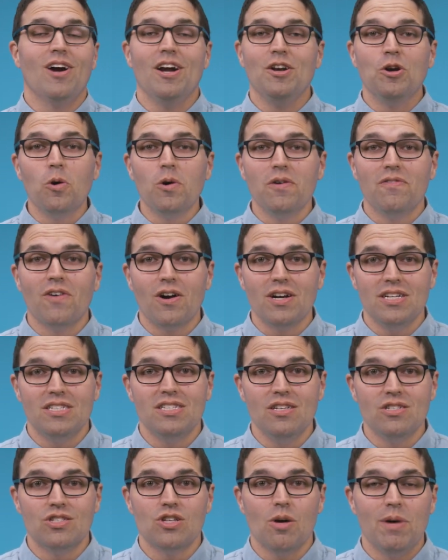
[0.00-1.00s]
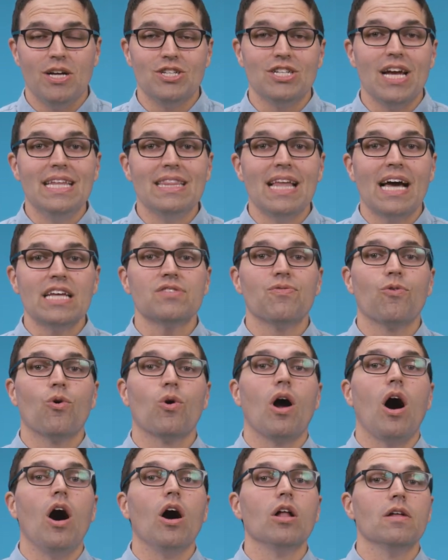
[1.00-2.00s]
I know we've already seen so much, and that's
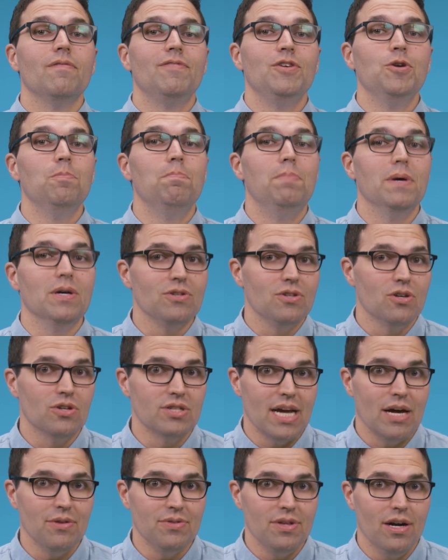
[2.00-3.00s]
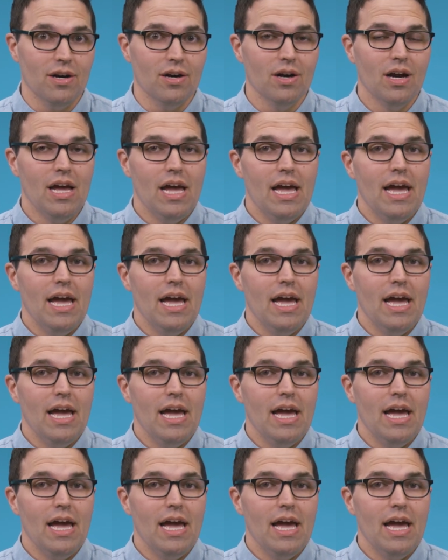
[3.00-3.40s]
for all of you builders out there.